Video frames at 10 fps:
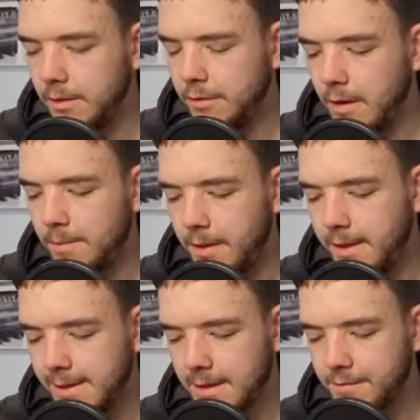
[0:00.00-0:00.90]
Europa
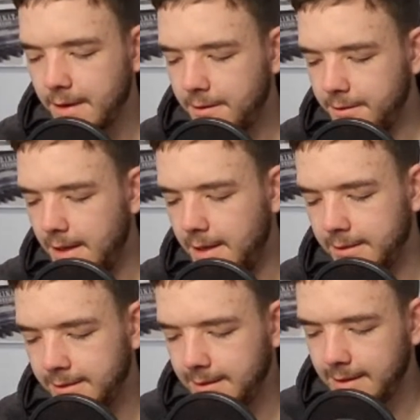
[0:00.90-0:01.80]
League next round.
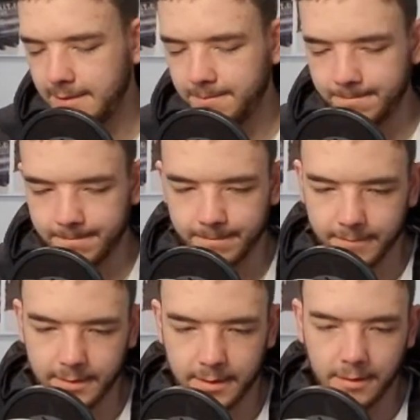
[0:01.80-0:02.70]
And
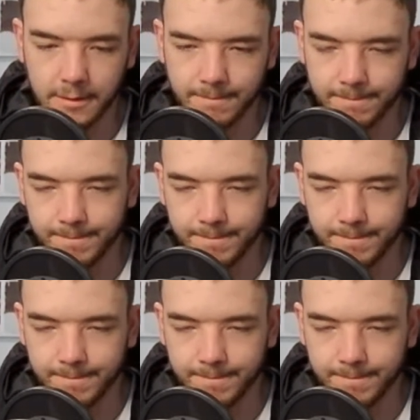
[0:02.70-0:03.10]
look,